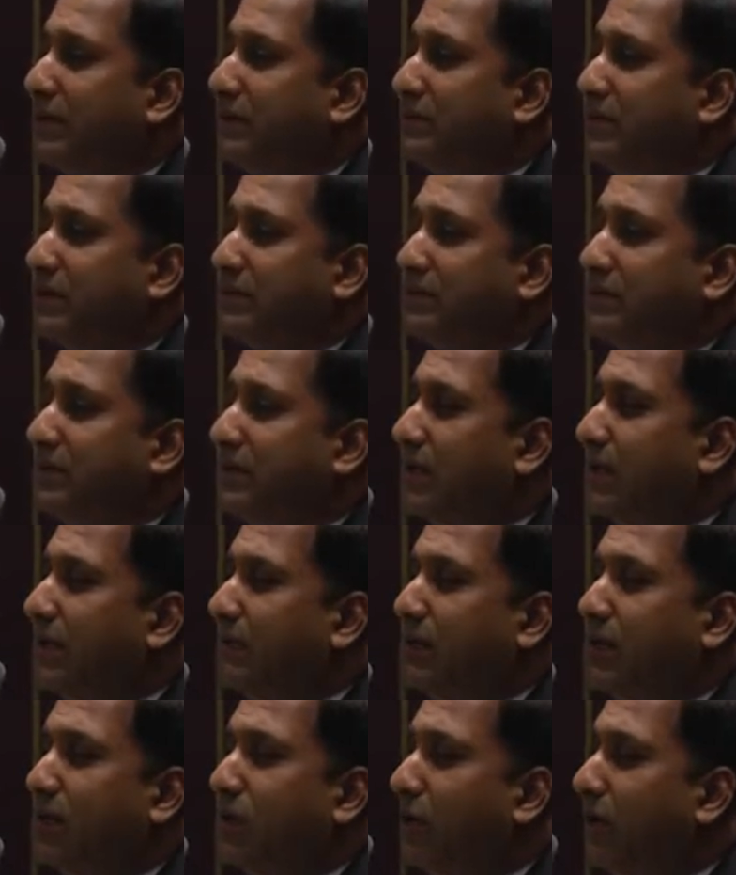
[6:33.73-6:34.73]
in Chechnya,
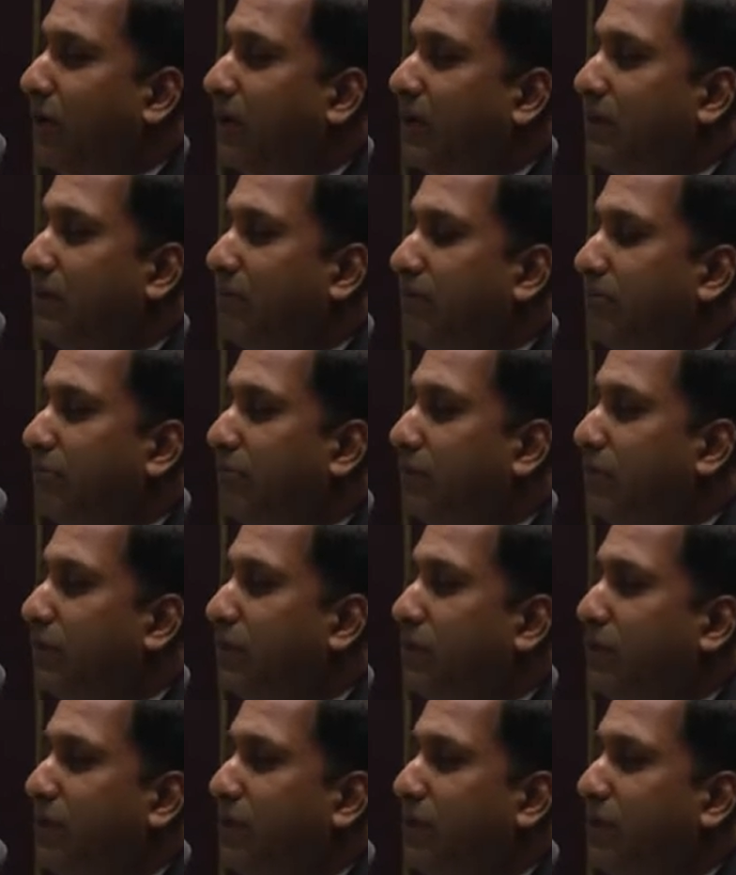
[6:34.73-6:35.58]
in Mongolia, uh,